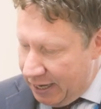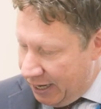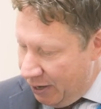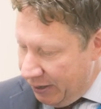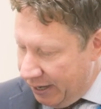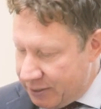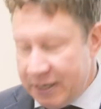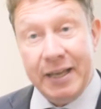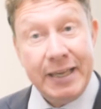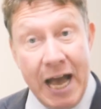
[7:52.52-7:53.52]
And here he is,
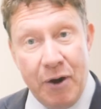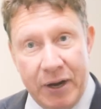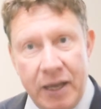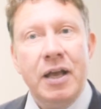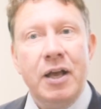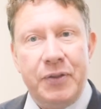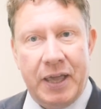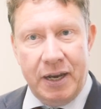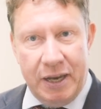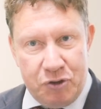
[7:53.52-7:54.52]
Gary
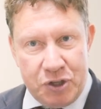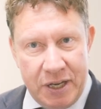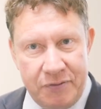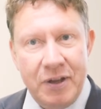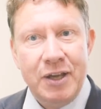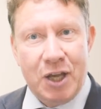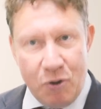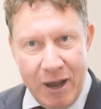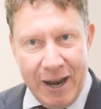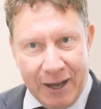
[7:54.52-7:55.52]
the Alliterative
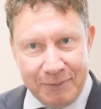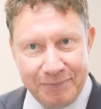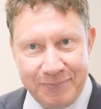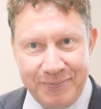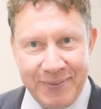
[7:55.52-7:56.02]
Gorilla.